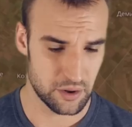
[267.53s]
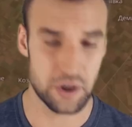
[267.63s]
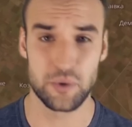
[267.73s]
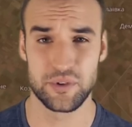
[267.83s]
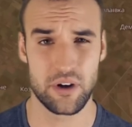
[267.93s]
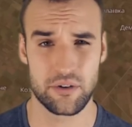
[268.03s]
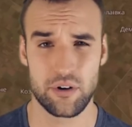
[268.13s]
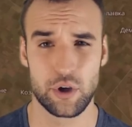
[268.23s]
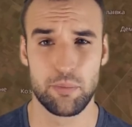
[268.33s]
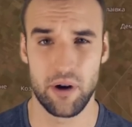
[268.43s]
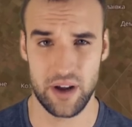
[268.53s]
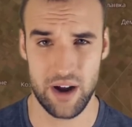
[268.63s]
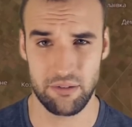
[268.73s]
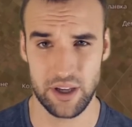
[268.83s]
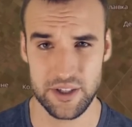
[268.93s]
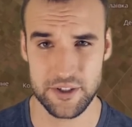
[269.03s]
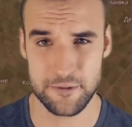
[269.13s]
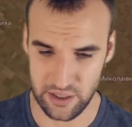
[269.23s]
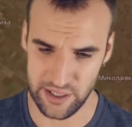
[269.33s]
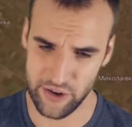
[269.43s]
through non-occupied
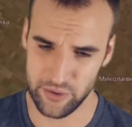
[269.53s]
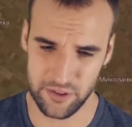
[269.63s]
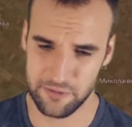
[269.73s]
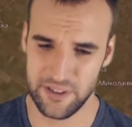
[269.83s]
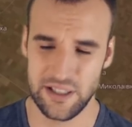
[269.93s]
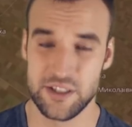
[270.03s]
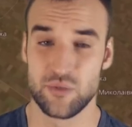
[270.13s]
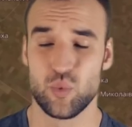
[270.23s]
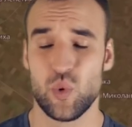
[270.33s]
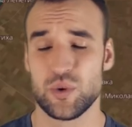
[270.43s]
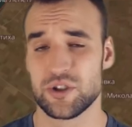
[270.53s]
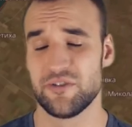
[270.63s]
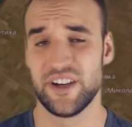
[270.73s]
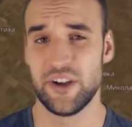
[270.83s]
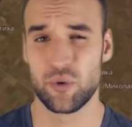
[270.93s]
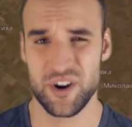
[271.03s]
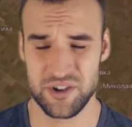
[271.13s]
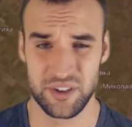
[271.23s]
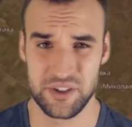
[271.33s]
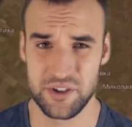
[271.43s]
areas, clearing the fields and woods of any
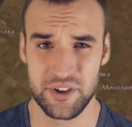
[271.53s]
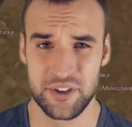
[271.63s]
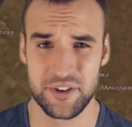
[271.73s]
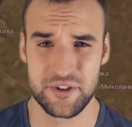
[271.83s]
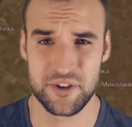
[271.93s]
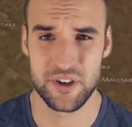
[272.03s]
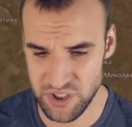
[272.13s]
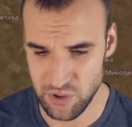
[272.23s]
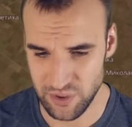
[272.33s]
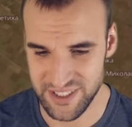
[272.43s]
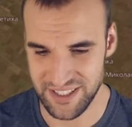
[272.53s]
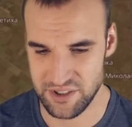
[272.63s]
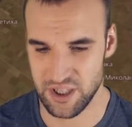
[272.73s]
Russian deserters. This all takes